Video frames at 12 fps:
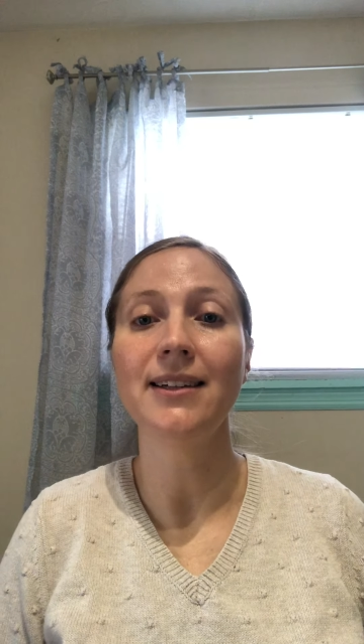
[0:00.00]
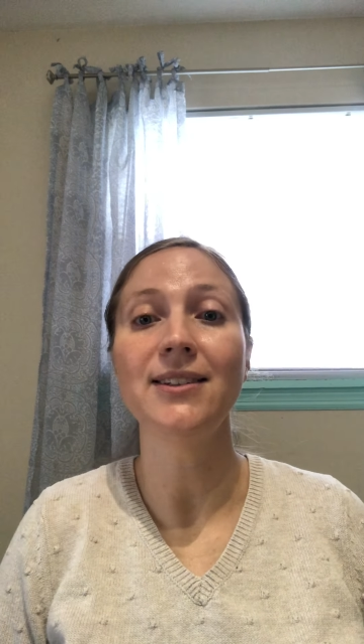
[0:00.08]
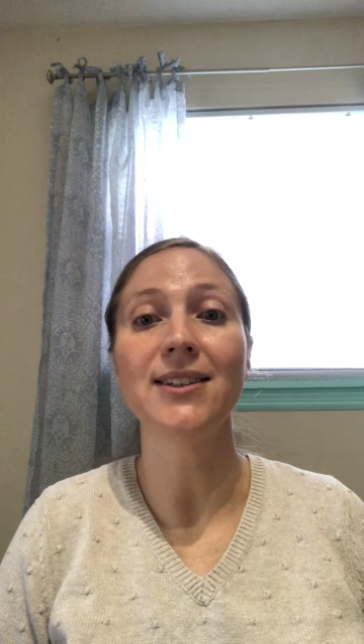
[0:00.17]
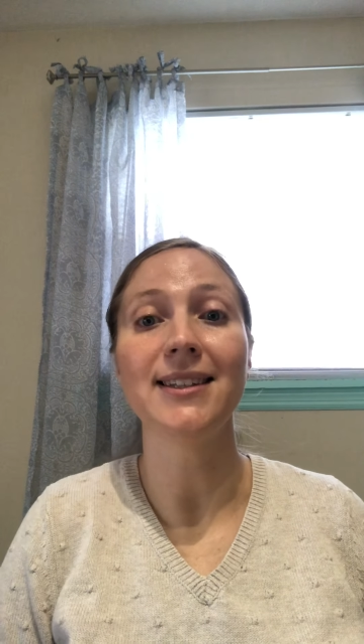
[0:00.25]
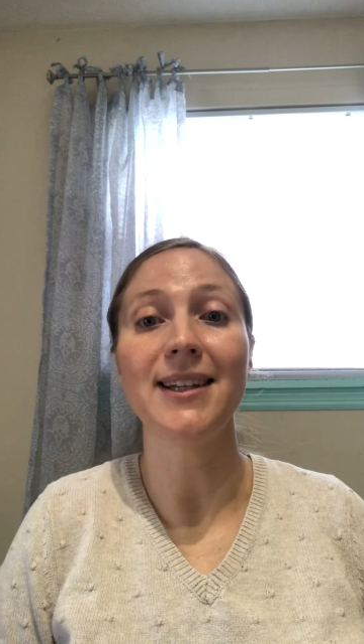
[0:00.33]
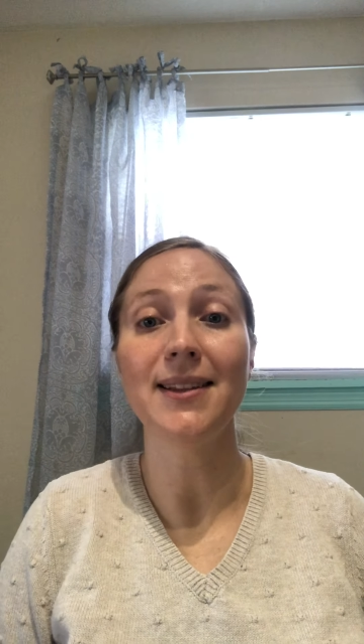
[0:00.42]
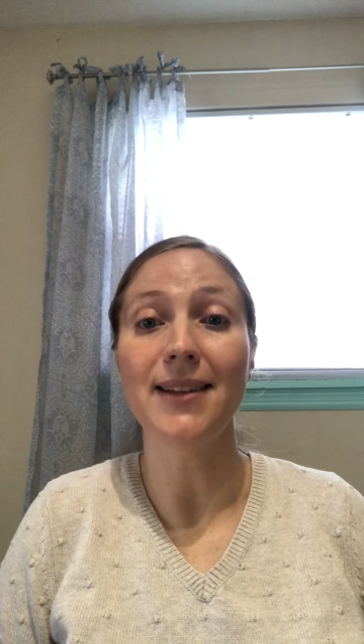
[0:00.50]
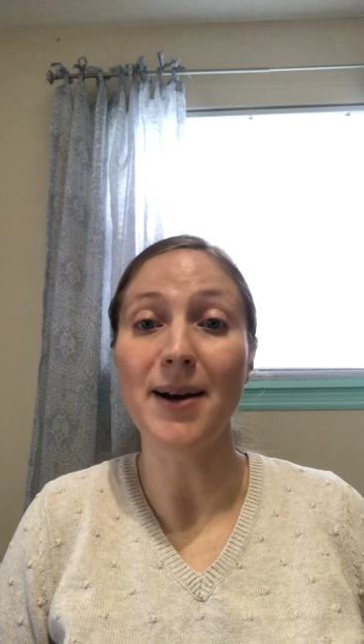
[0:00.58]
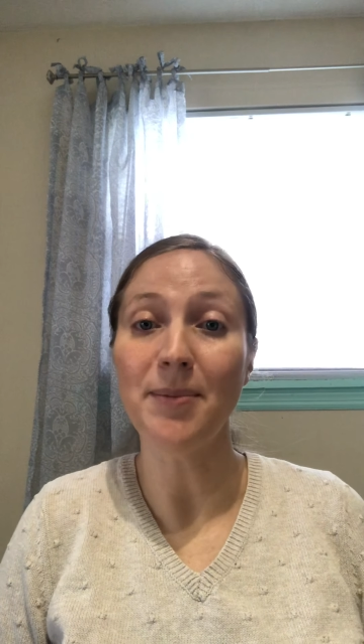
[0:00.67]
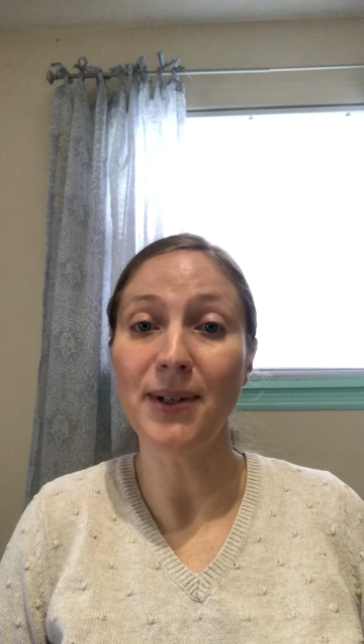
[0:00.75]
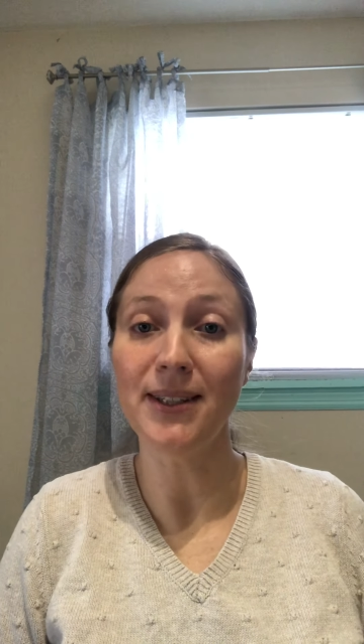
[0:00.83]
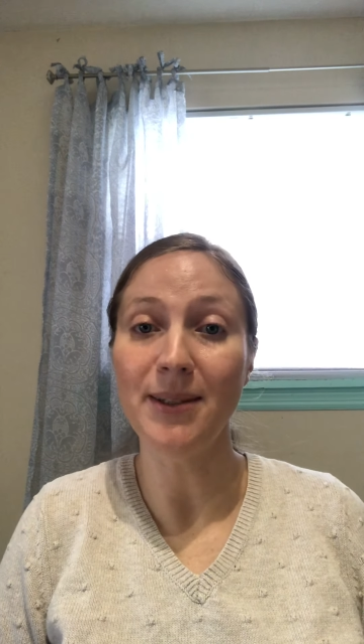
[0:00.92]
just get
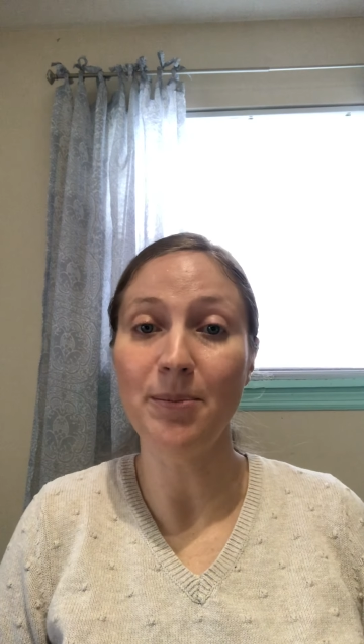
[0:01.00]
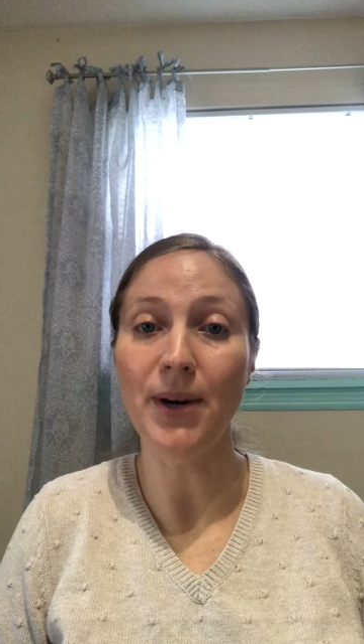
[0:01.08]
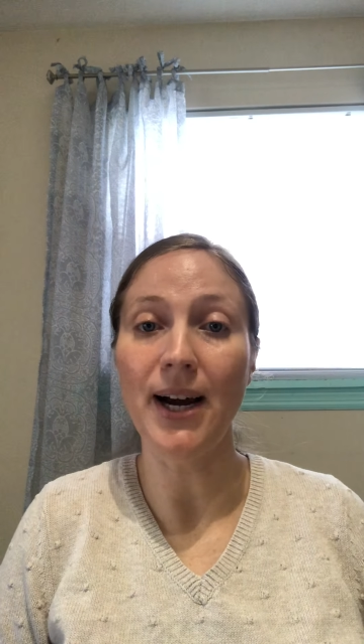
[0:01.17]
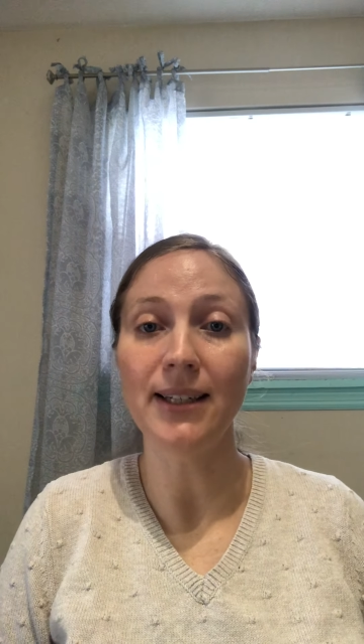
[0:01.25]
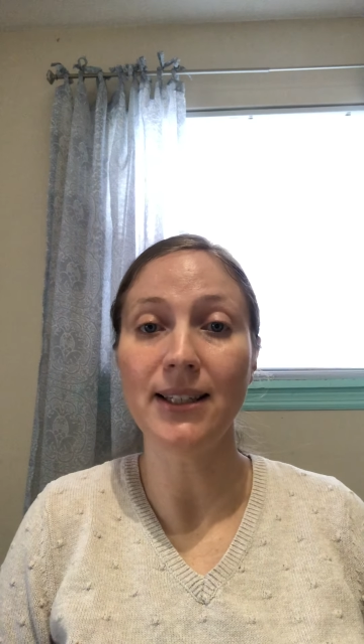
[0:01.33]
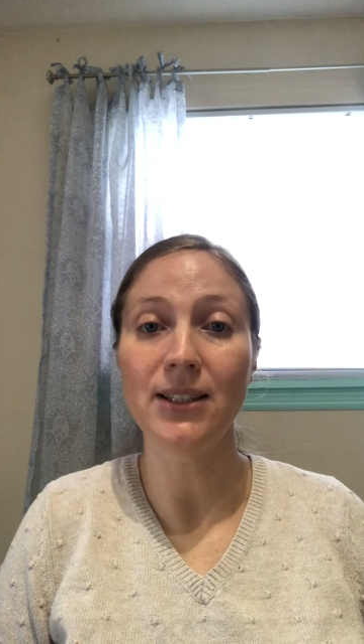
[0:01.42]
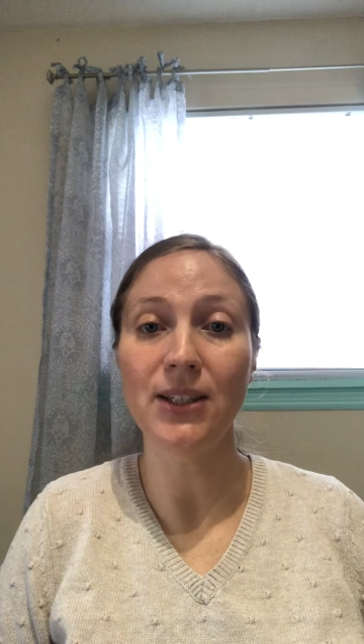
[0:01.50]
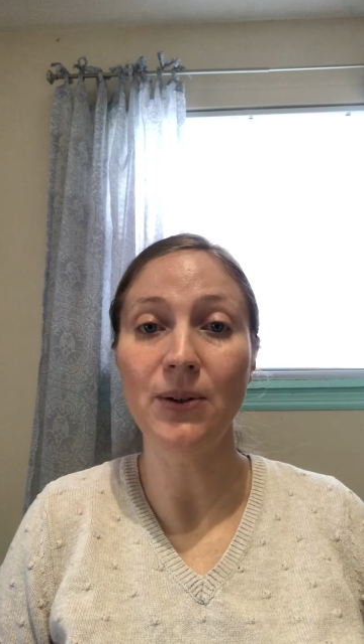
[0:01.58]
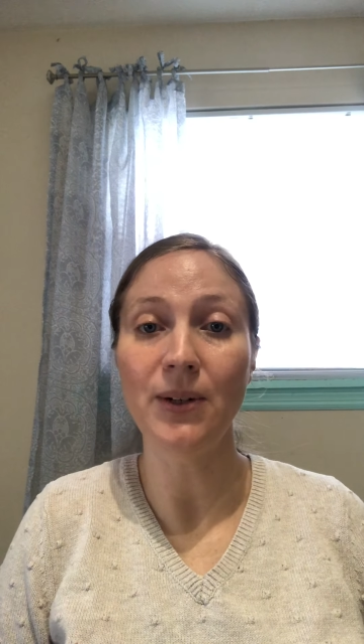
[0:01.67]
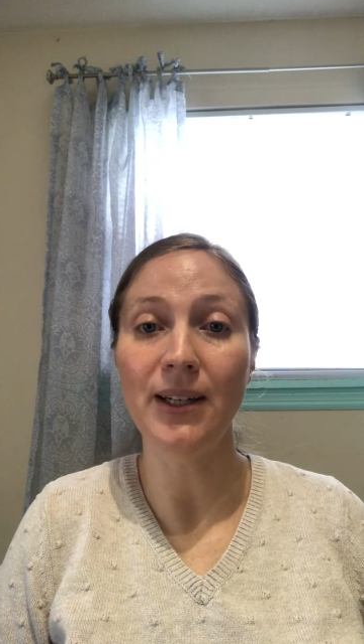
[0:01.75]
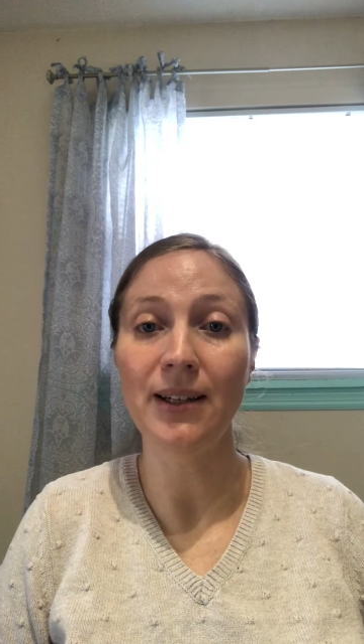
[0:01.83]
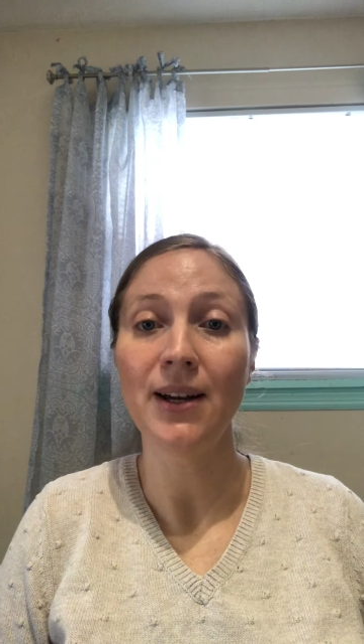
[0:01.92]
that person back to
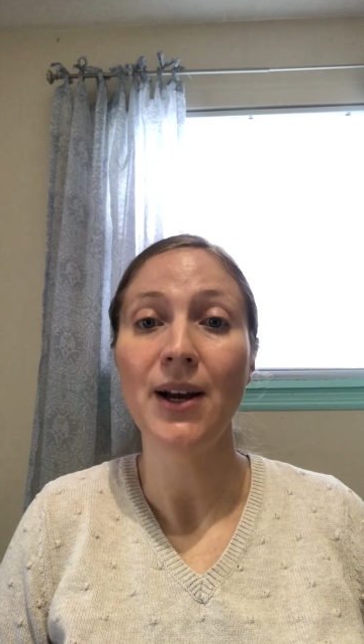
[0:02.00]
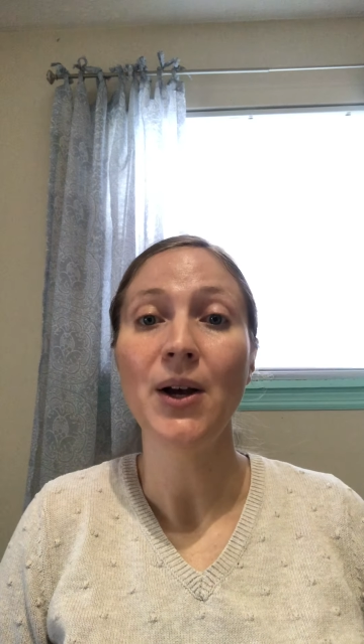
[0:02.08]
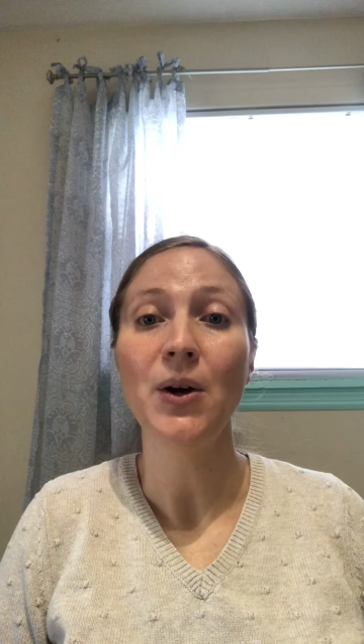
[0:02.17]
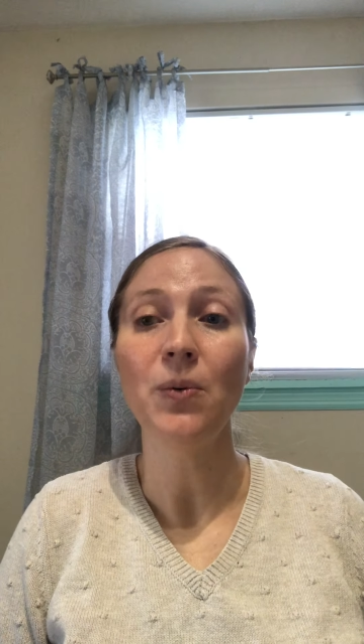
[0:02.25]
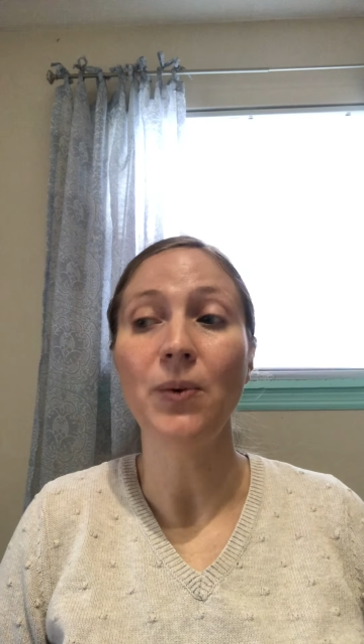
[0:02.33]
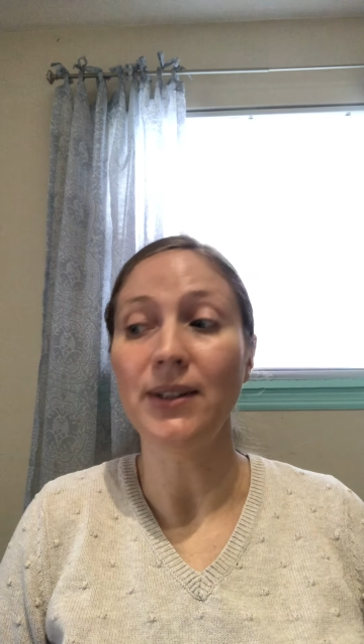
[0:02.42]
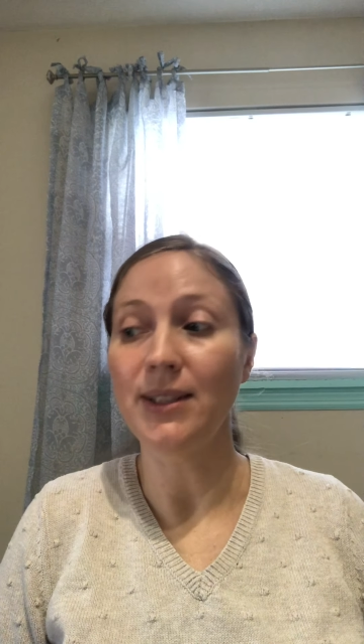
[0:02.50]
doing what's